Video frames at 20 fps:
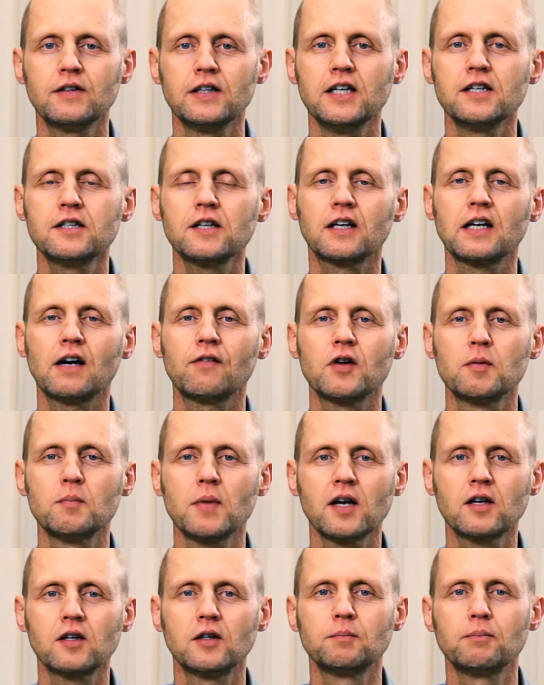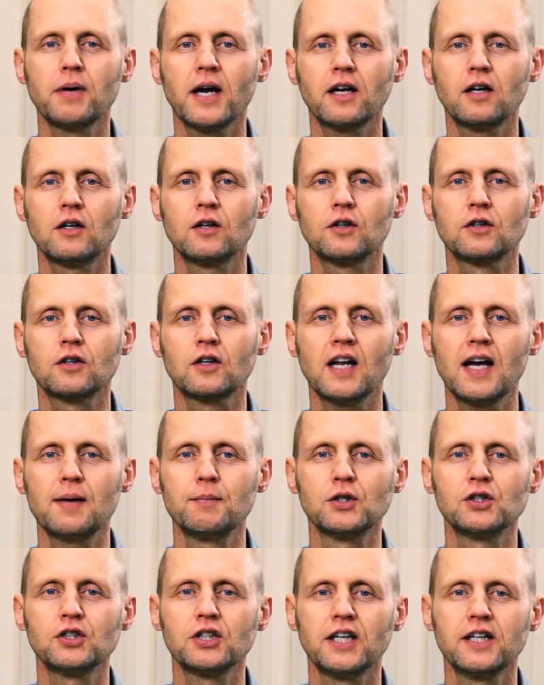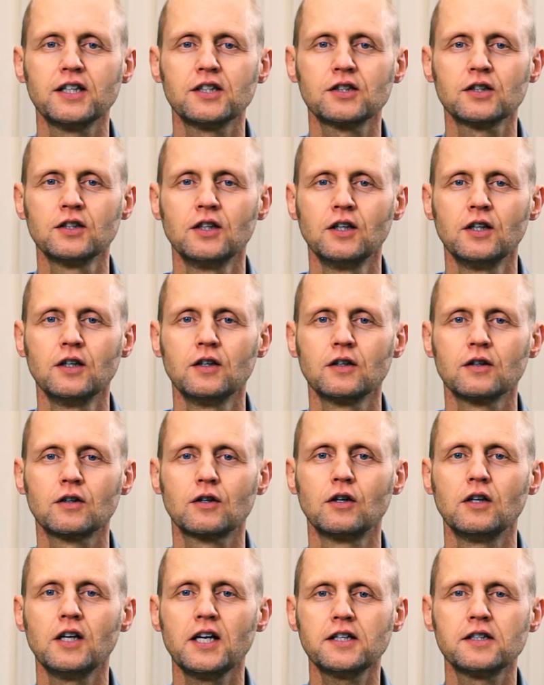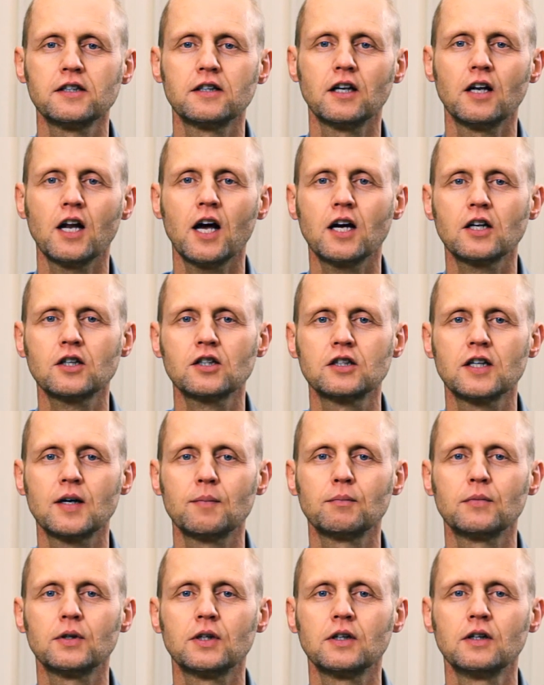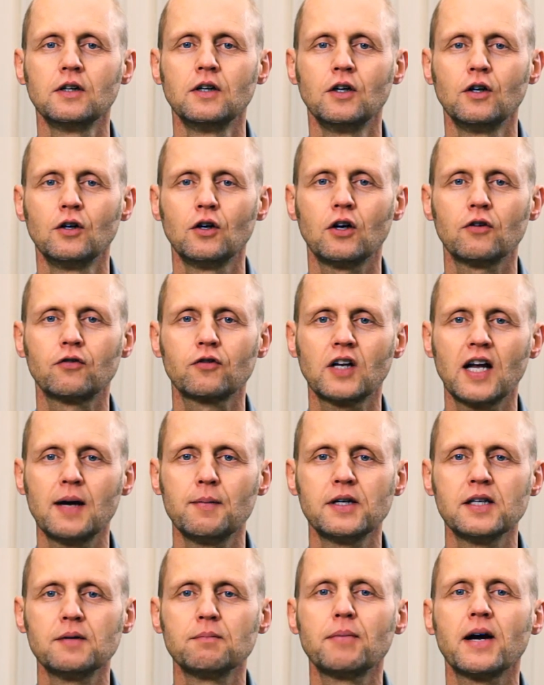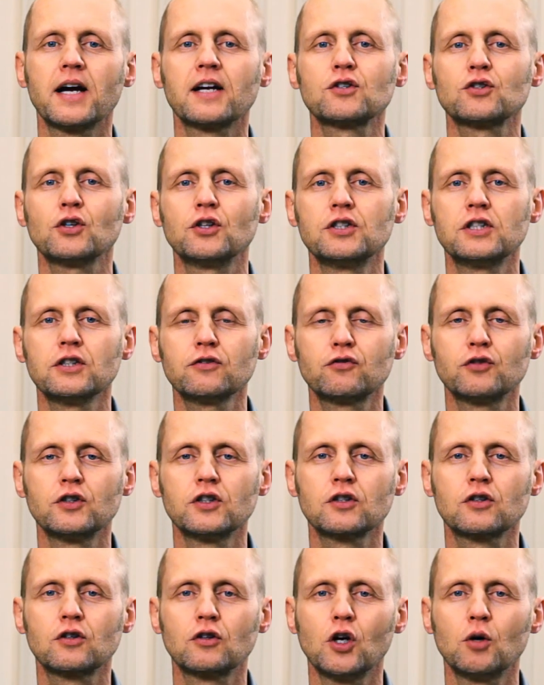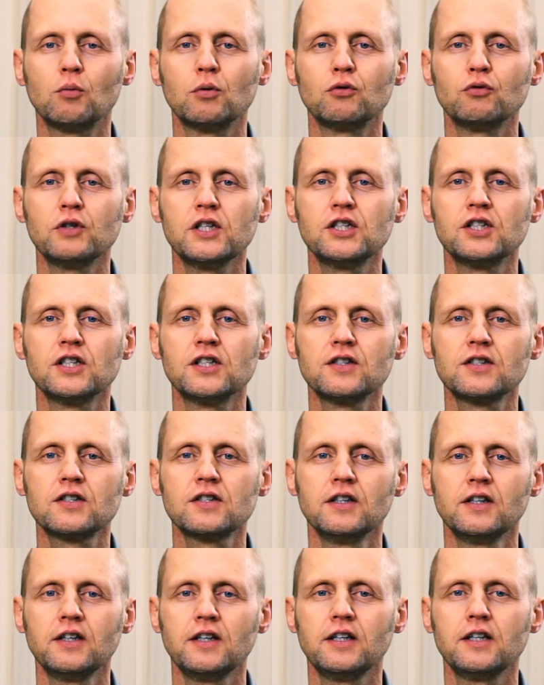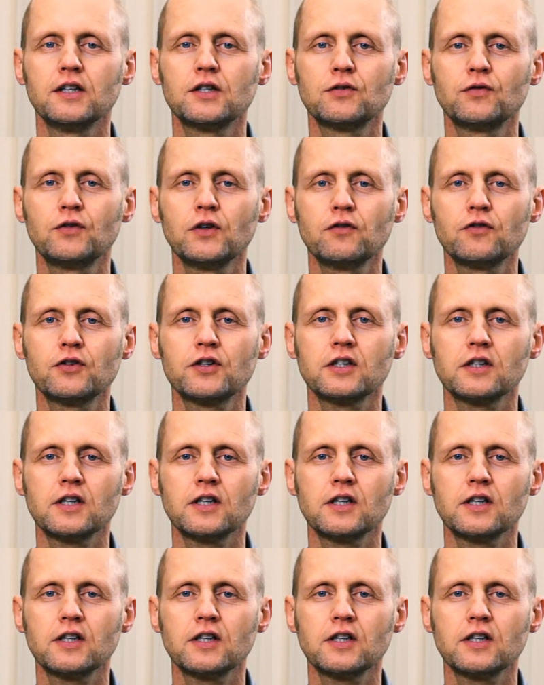the Intergovernmental Panel on Climate Change, collated a large number of climate impacts on different global regions in its 5th